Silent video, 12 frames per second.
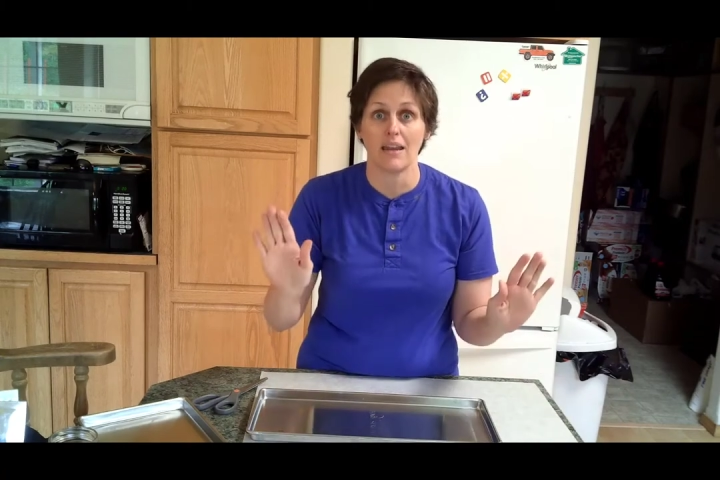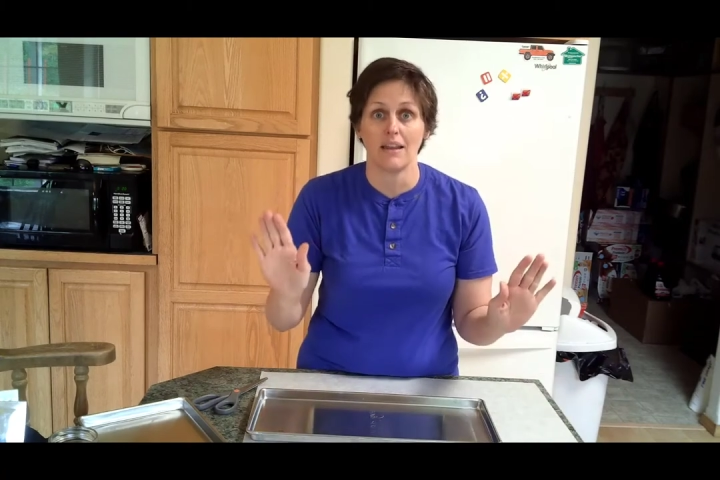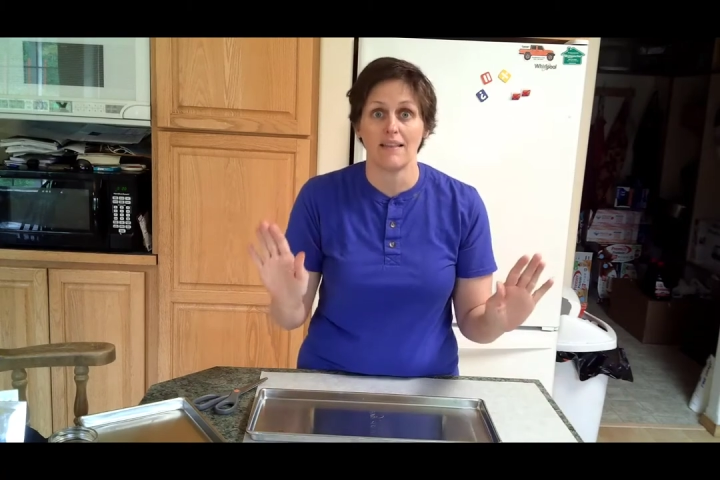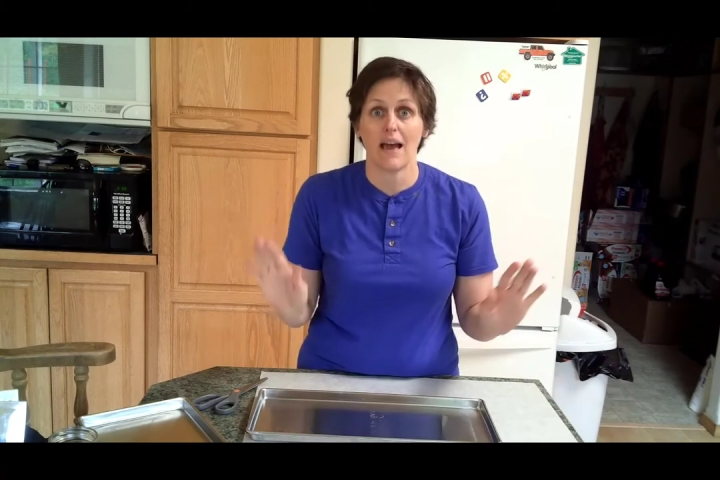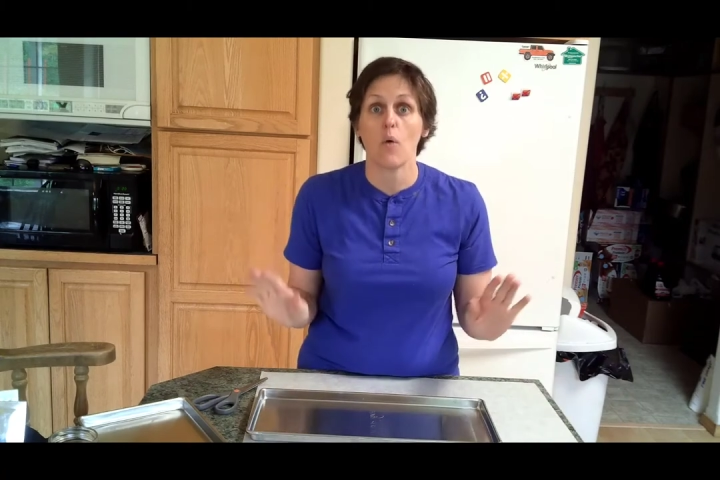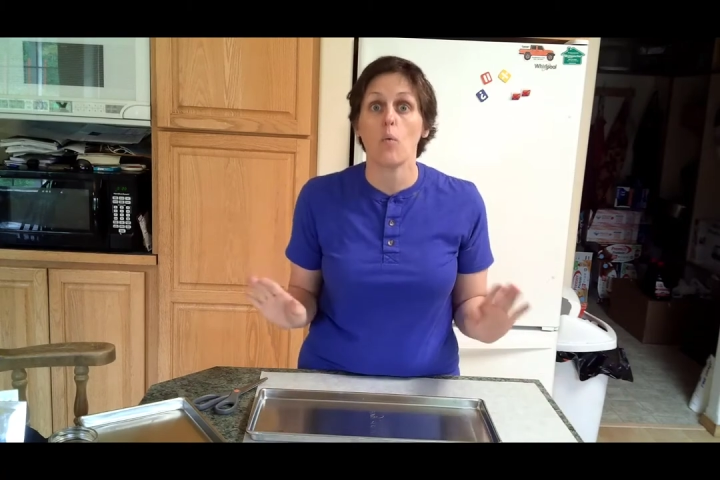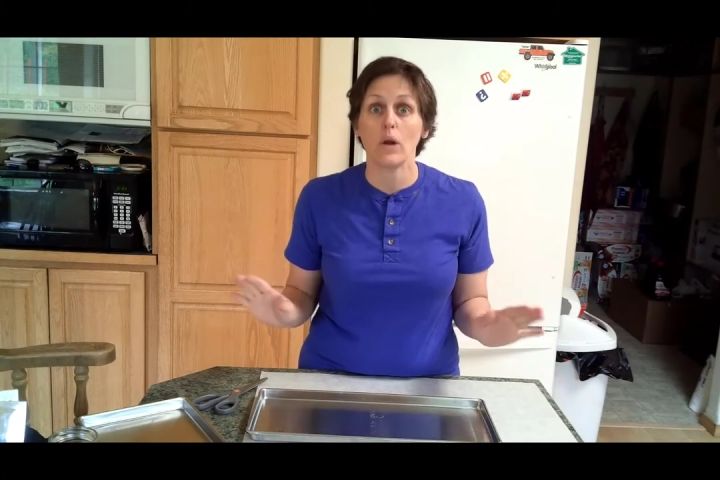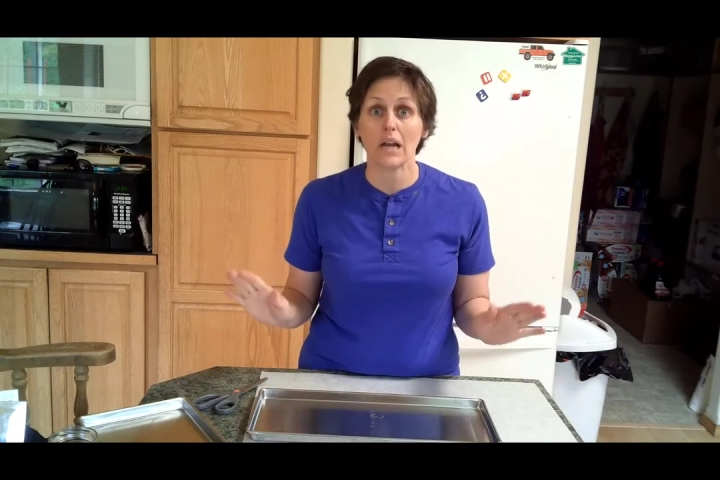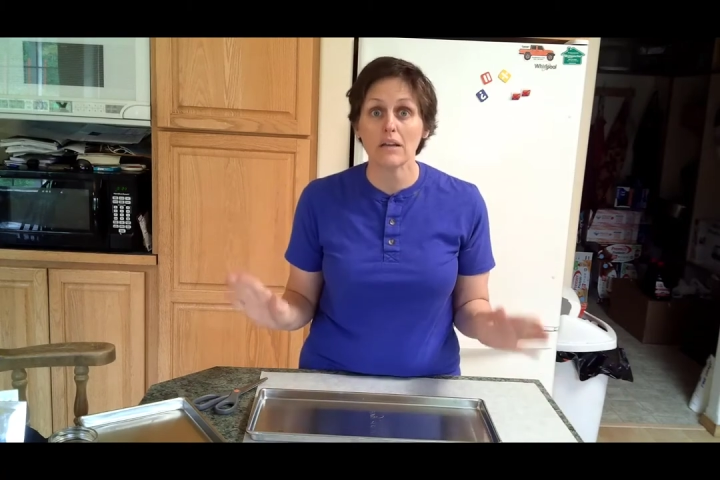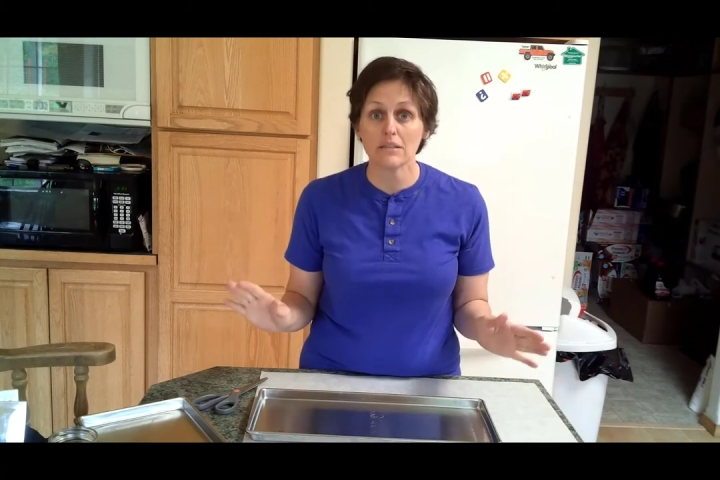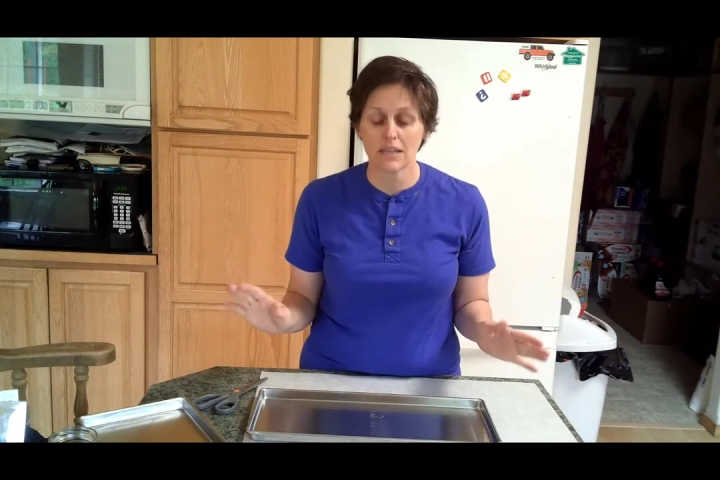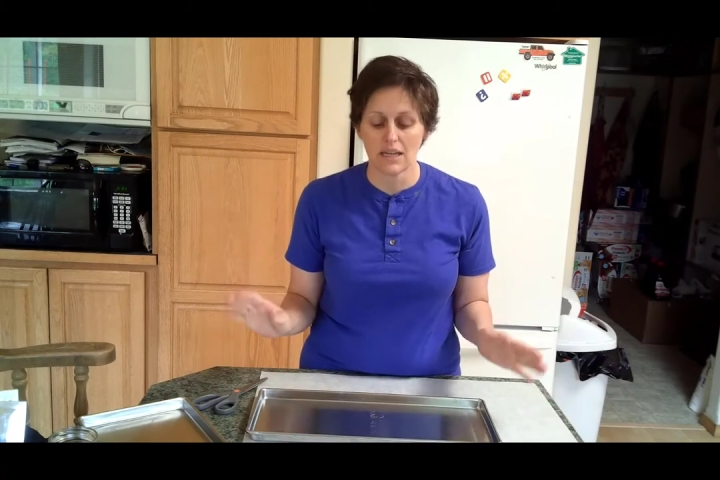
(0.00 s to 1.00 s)
getting that. What
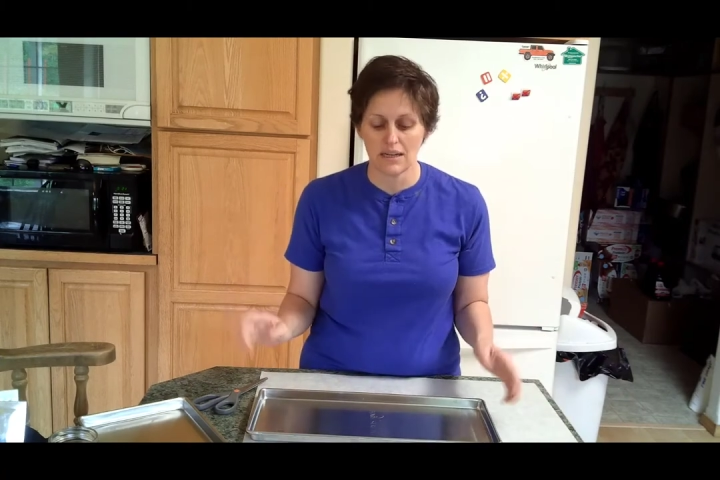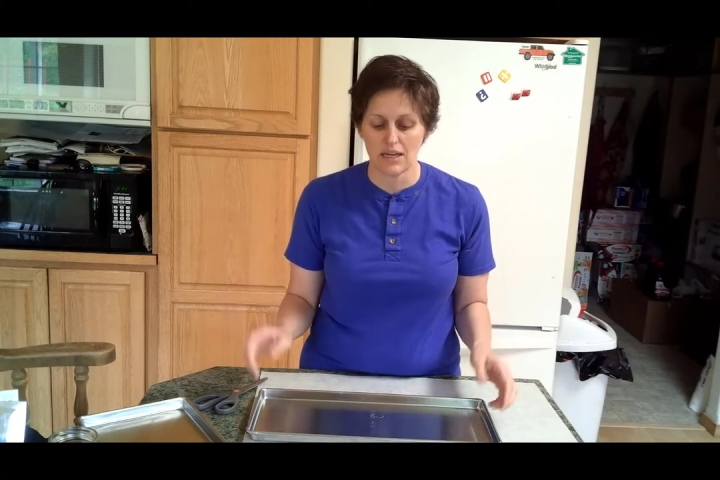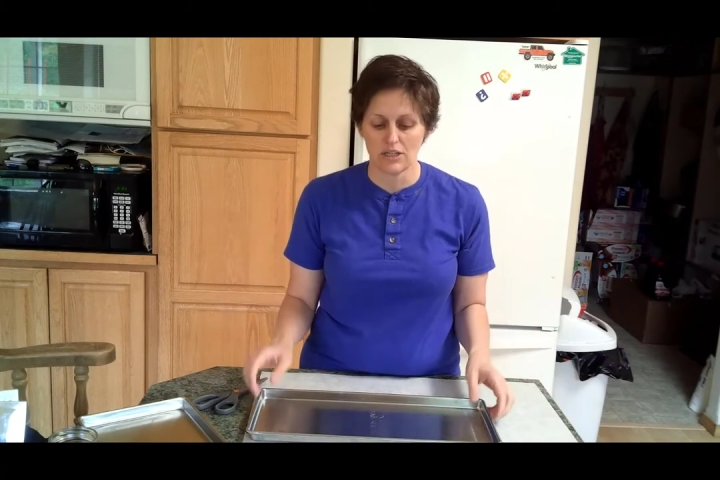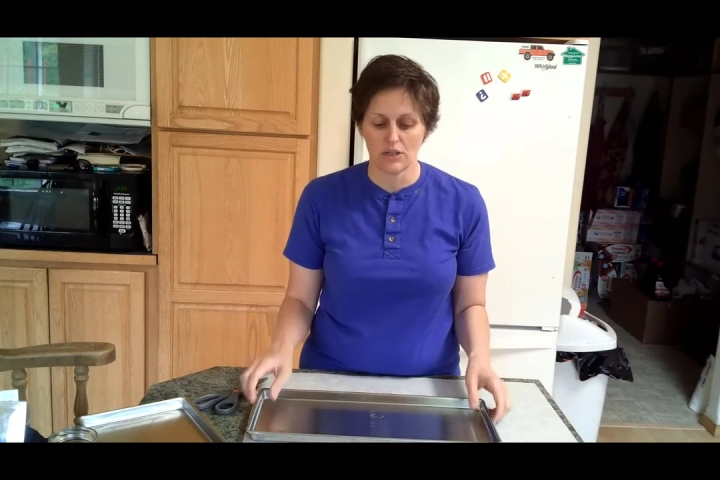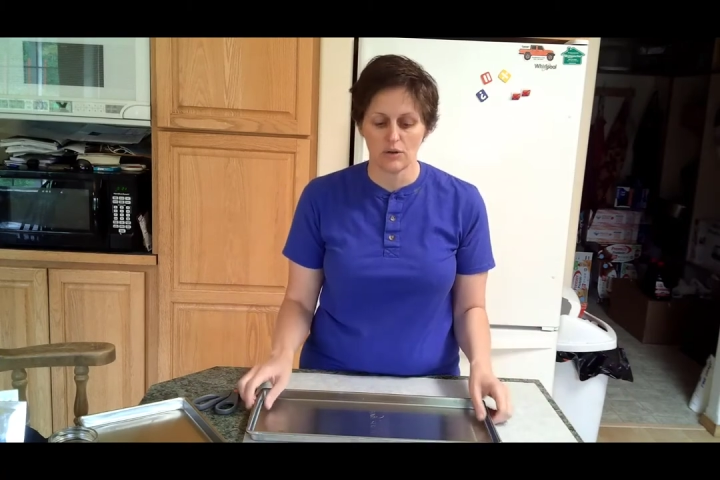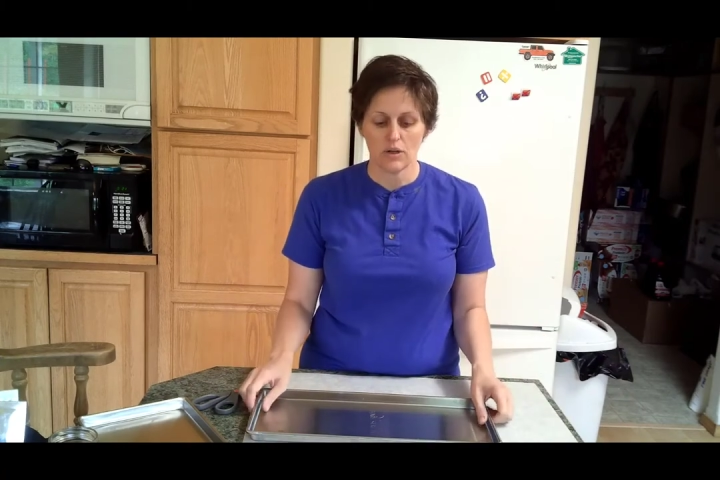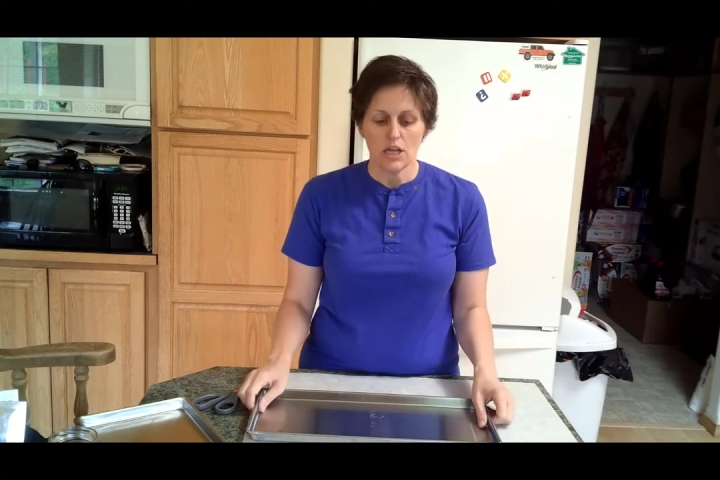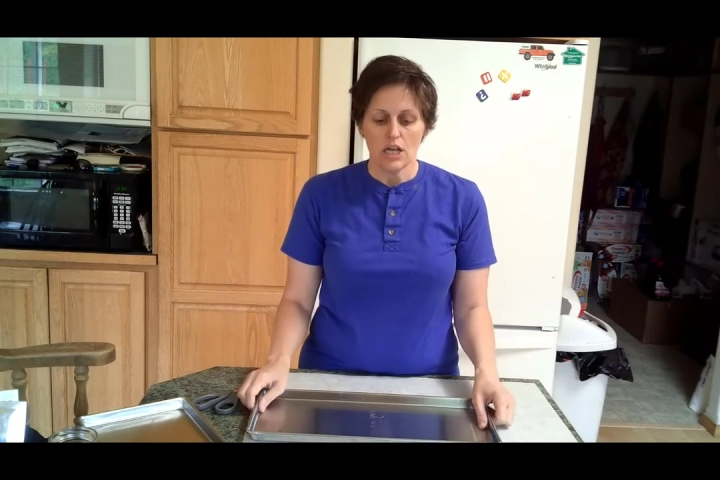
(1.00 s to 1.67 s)
else can I do?